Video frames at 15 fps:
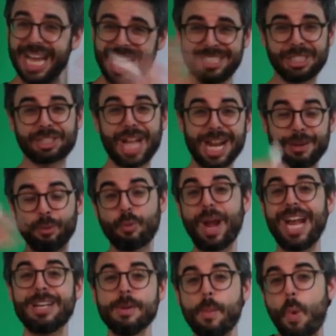It's just kind of
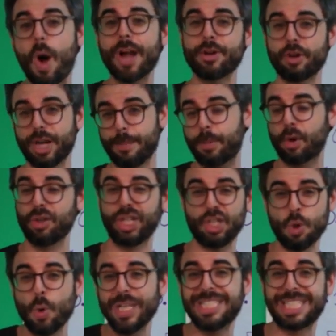random wandering
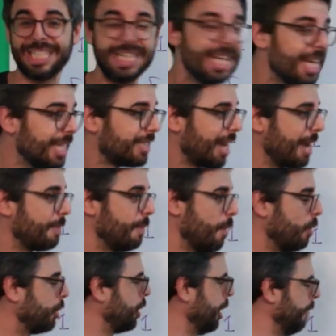noisy type
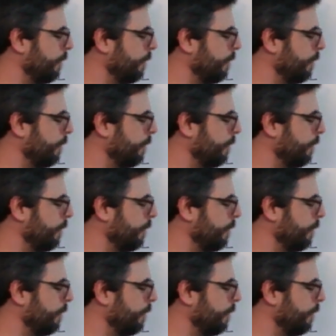motion.